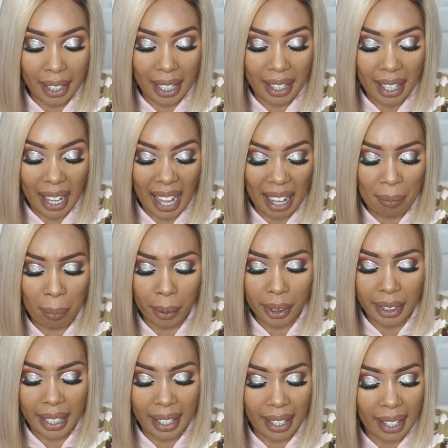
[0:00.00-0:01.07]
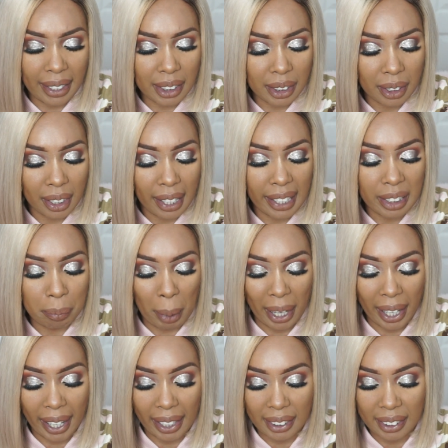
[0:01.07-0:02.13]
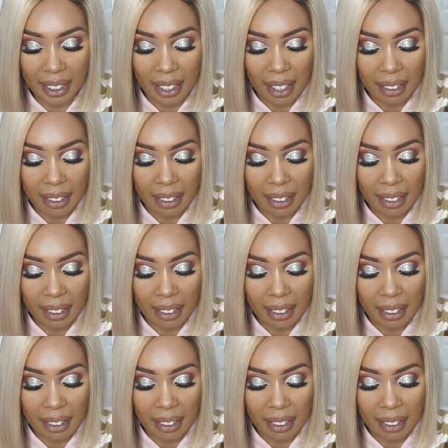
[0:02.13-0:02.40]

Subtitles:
and I think I had bought the eight packets.